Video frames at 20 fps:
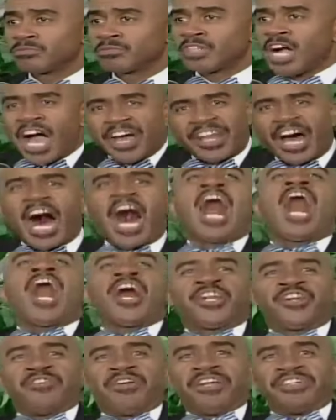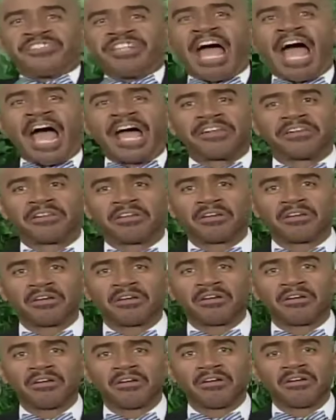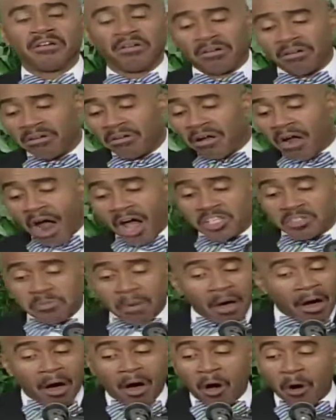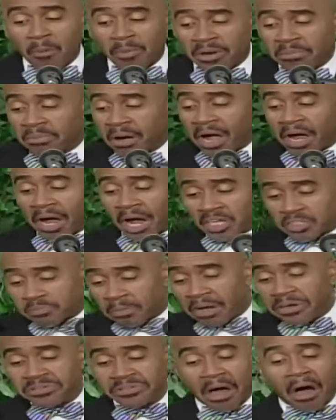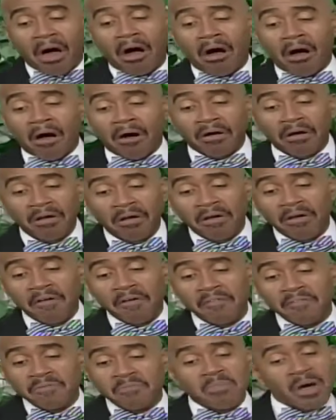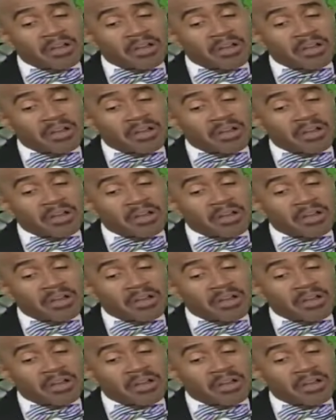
Kind of honoring that. Amen. That's my homie, man. That's my dog. Hmm.